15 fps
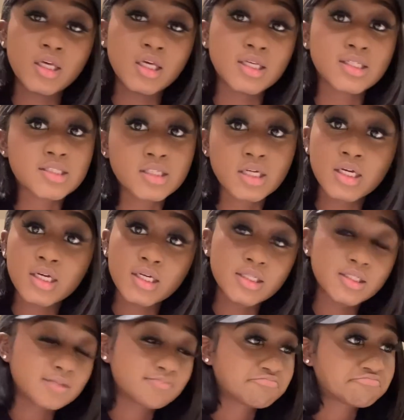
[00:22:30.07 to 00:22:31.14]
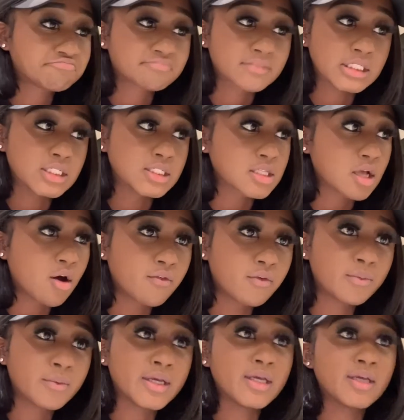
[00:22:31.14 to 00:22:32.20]
it's done, it's over
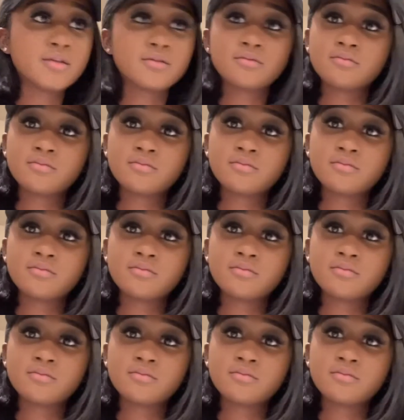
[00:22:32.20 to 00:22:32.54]
with.